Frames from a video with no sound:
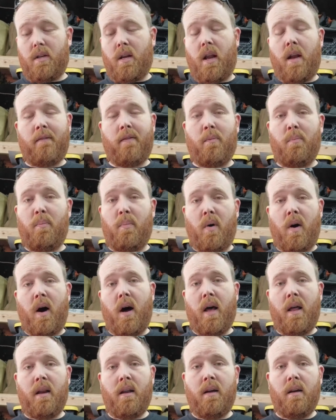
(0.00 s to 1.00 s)
I never
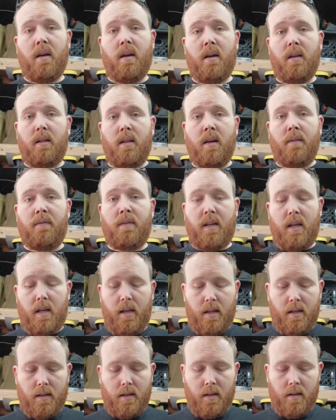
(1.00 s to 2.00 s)
bought lift
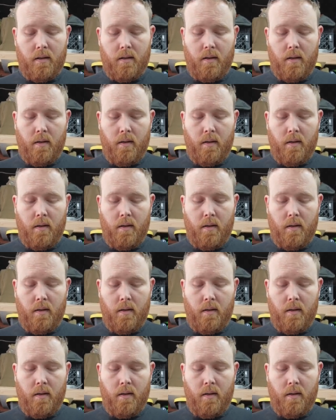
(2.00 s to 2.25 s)
keys,